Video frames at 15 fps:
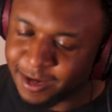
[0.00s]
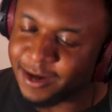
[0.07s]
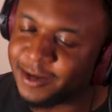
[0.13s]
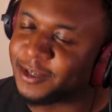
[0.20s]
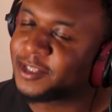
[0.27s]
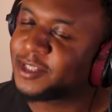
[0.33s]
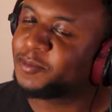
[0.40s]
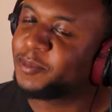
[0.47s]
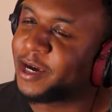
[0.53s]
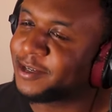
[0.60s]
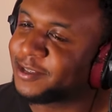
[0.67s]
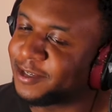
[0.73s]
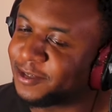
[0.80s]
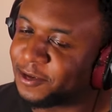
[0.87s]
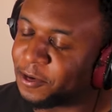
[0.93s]

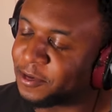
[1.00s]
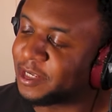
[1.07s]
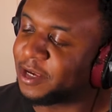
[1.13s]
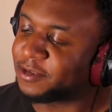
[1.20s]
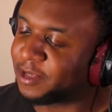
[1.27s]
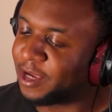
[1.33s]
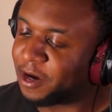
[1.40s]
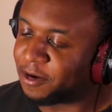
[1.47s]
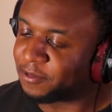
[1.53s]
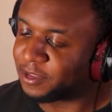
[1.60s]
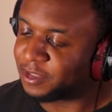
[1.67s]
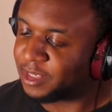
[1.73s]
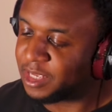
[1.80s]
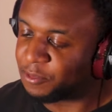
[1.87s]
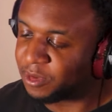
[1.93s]
Unexpected goes out of the
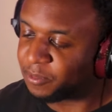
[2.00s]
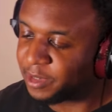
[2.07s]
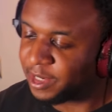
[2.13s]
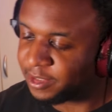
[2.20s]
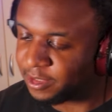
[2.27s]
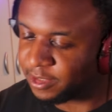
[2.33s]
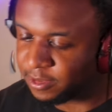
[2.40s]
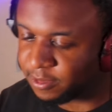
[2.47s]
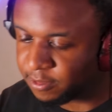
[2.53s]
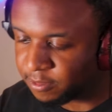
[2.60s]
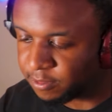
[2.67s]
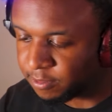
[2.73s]
key. We're back in.